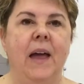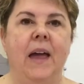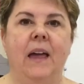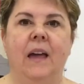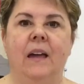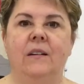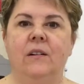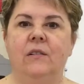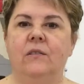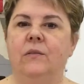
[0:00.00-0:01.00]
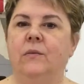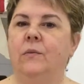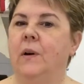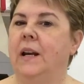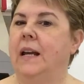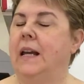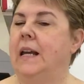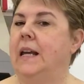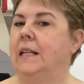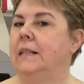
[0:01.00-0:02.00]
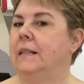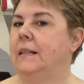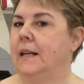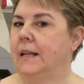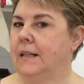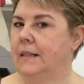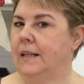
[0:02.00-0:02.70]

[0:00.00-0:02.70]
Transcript: and year 26